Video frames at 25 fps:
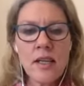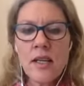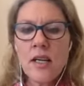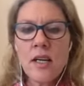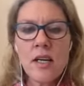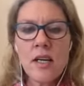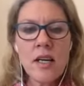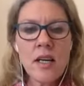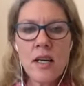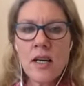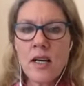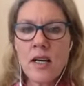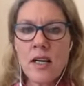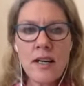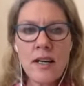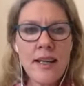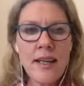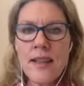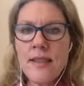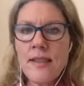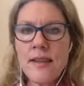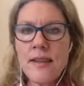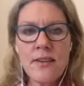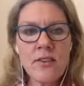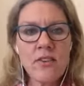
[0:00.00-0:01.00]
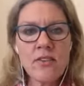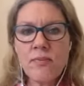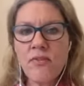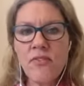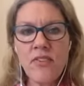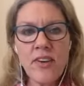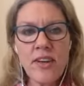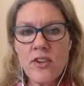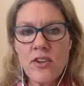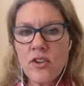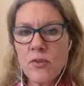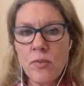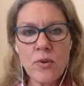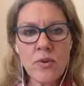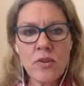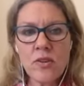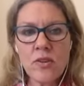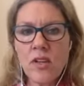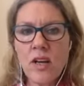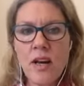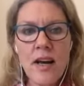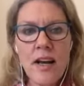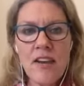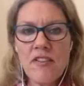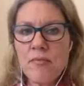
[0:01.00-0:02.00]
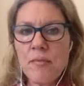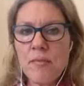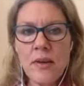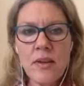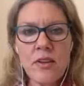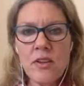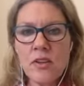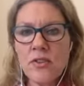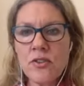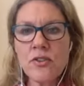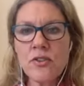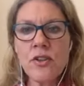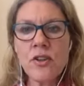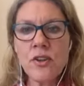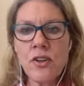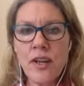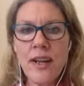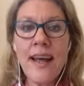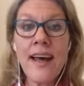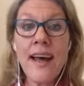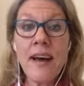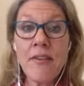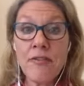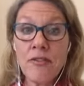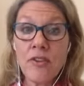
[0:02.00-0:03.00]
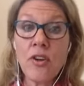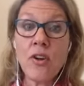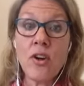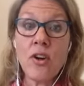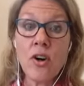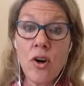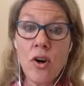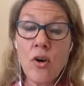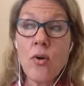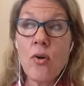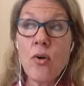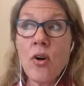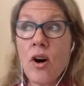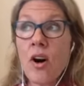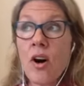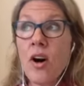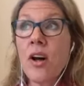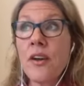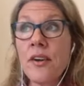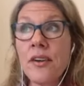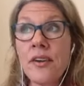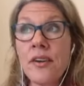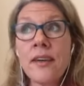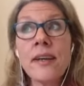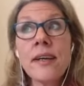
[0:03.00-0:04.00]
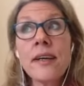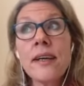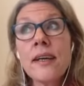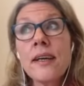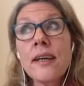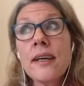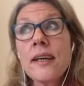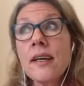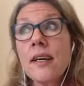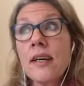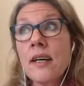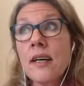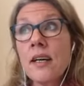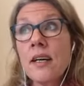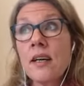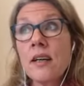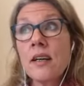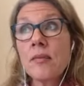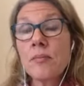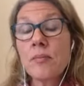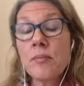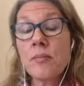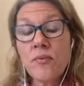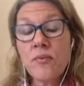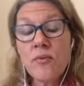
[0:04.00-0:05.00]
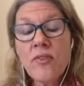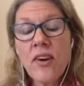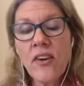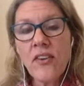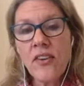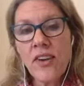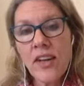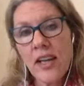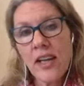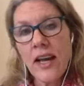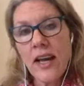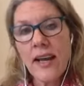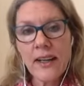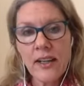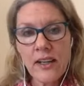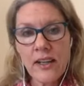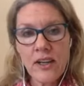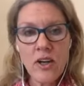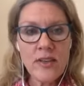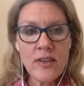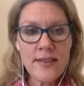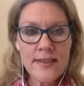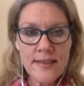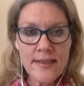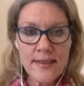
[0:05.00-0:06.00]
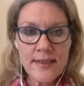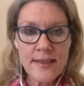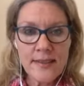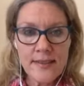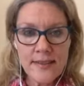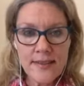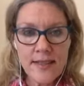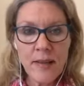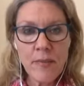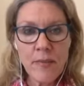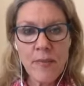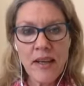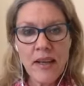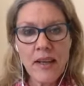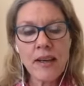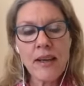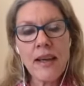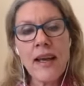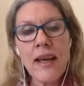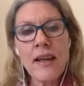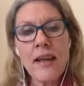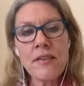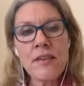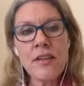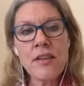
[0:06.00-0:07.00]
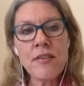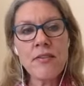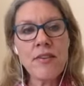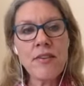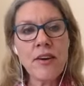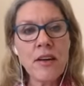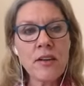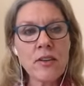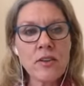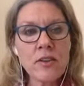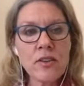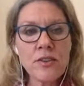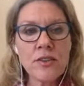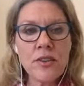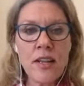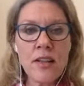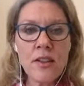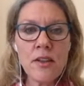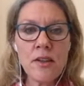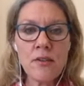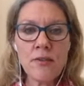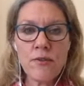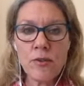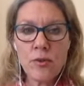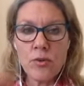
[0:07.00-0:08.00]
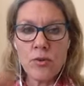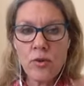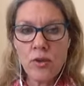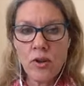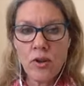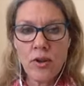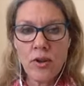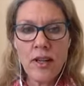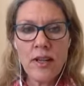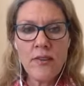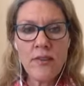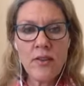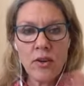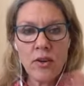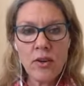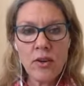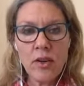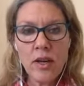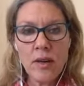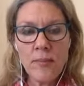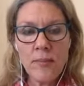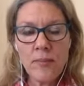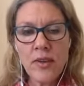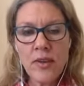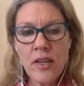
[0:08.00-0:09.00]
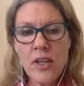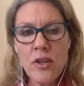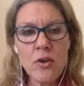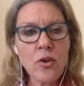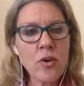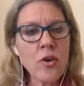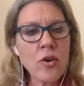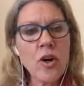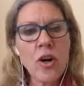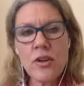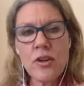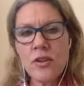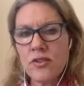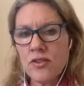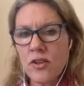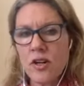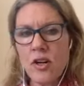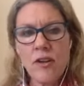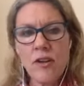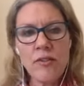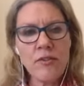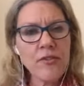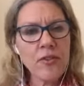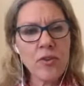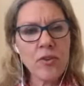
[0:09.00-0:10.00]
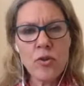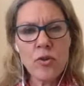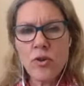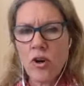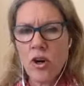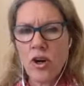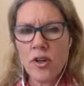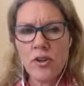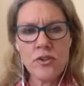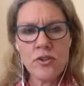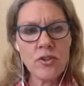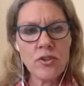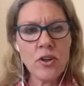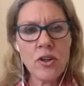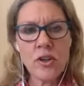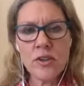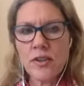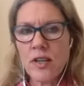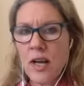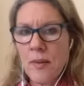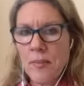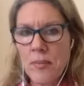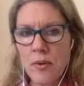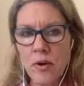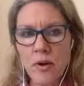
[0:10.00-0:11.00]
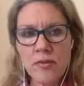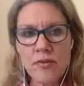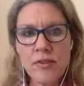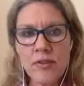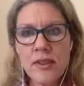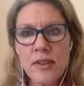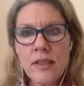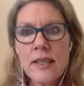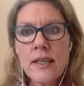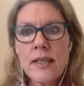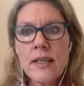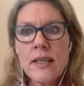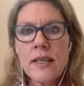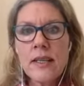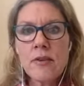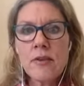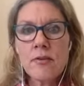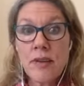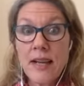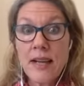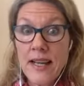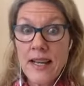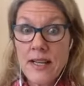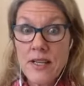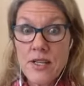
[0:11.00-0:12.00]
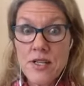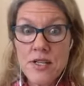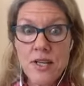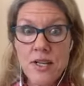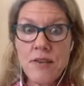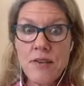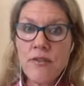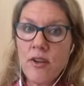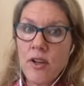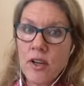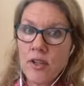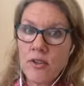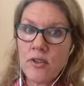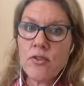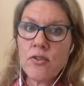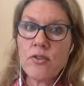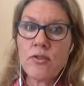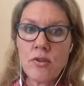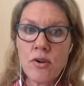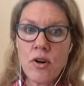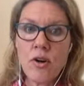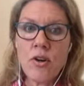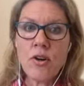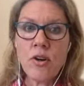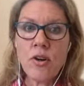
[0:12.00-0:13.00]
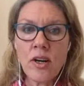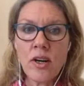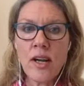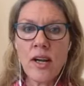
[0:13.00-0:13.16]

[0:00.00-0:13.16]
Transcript: Facebook Live because you're going to have to go on very likely on systemic antifungals in the ketoconazole, fluconazole type of range, if not stronger.